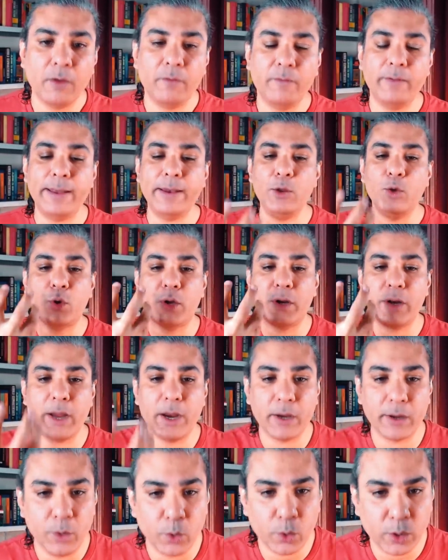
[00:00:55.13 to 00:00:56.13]
When you
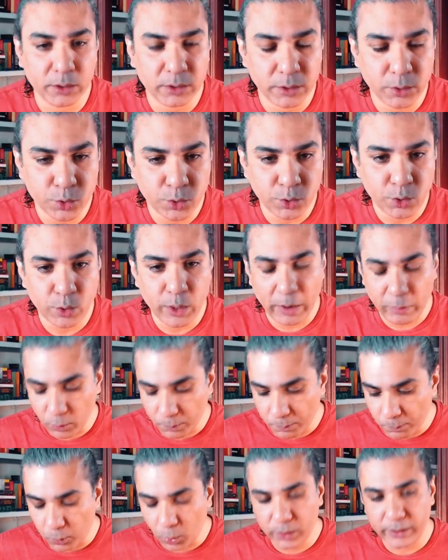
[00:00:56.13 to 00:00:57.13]
create a new Constitution, you have
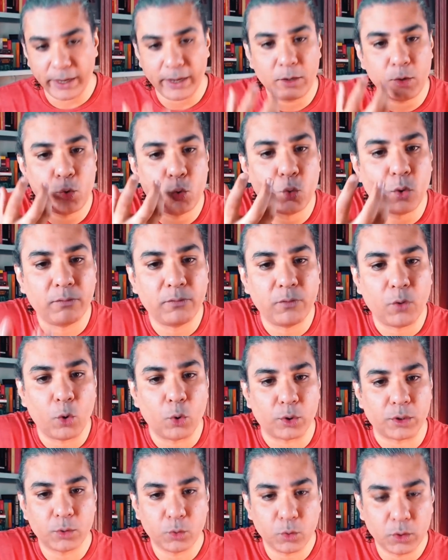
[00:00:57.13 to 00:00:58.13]
to put it to a
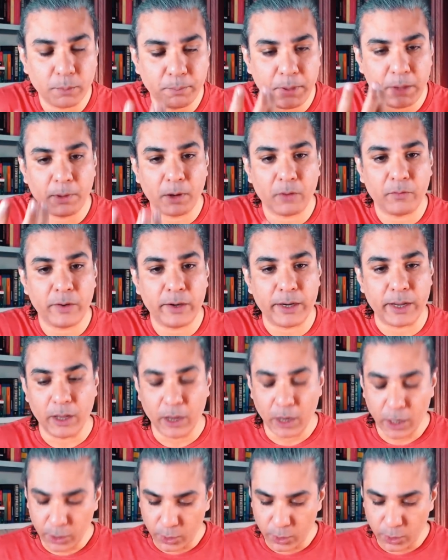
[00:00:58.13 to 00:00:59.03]
vote to the people of India.